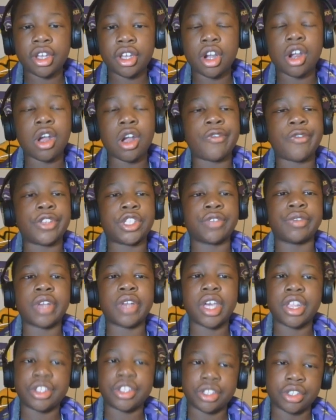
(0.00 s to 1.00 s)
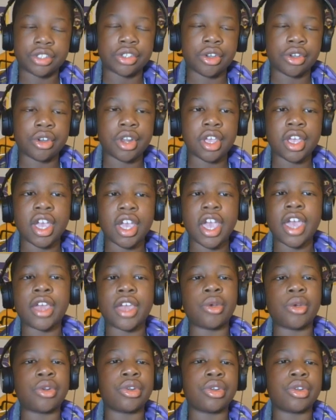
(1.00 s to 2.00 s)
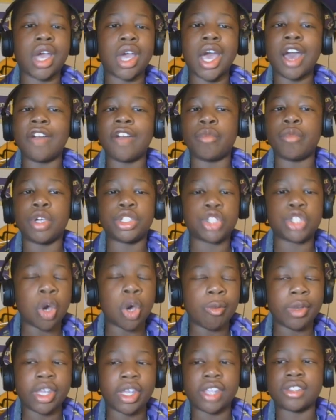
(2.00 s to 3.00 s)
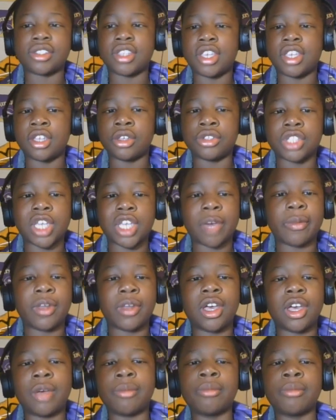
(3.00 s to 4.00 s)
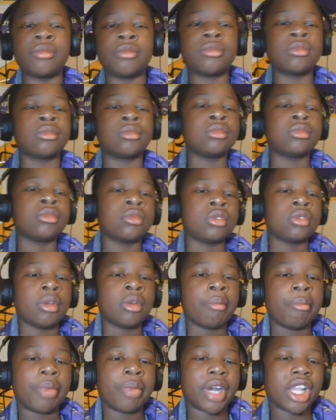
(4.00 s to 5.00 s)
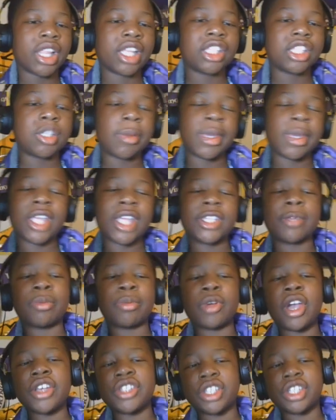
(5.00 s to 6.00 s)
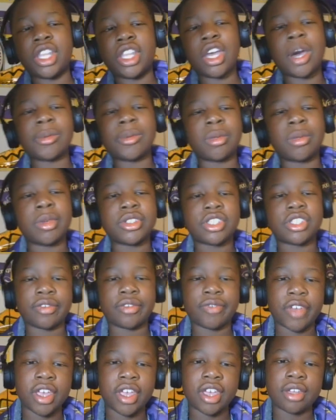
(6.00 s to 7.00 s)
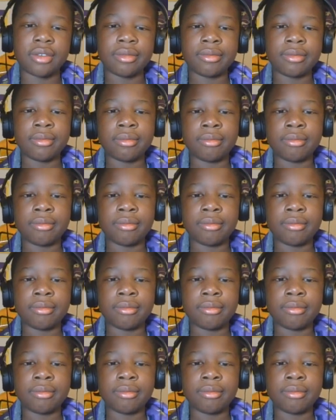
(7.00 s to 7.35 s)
Our offensive line is concerning. I don't have much hope against the Eagles coming up. But I like to be that surprisingly optimistic fan.